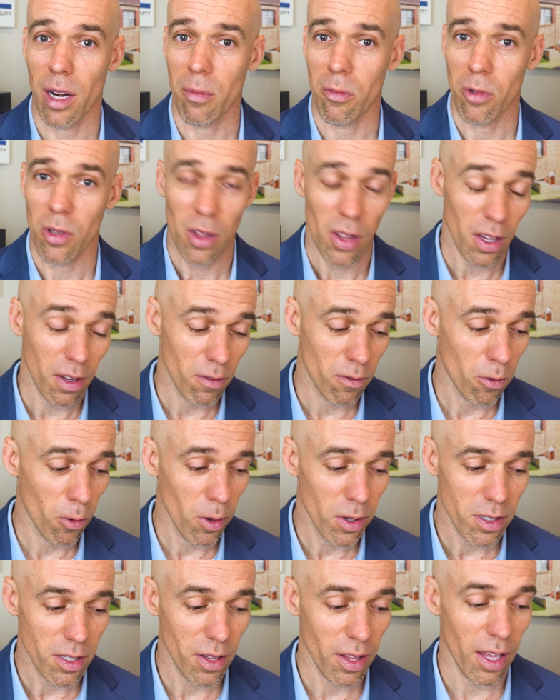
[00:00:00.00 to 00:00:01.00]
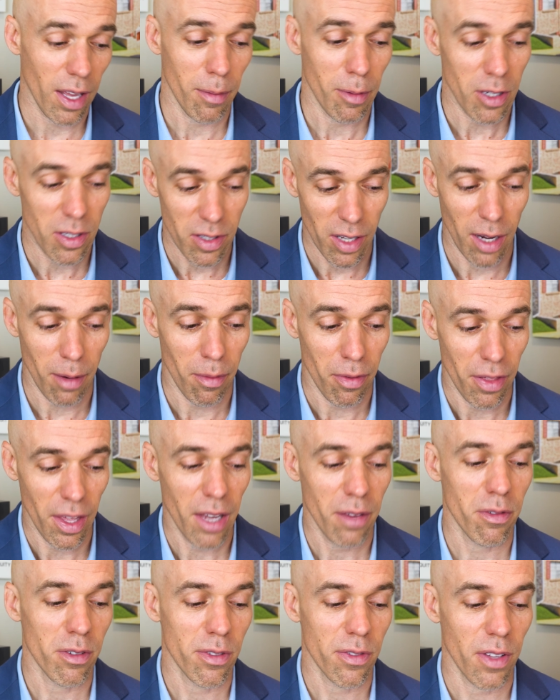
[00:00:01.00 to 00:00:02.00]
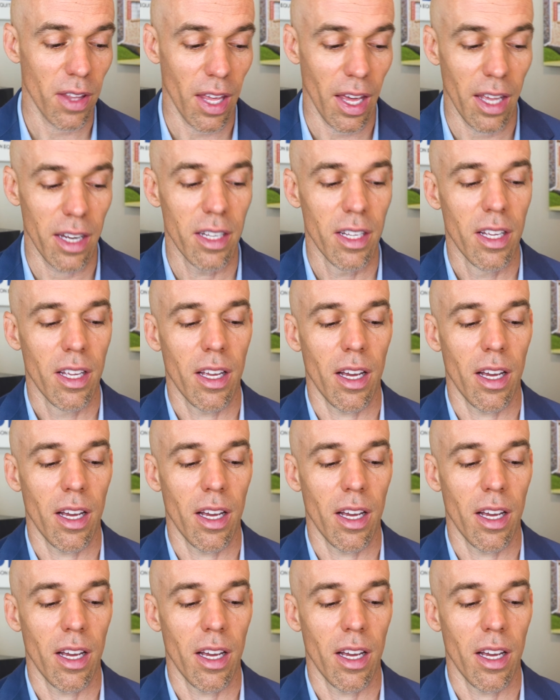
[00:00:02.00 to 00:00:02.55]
I'm really looking forward to that. I'm excited. I'm thankful for that.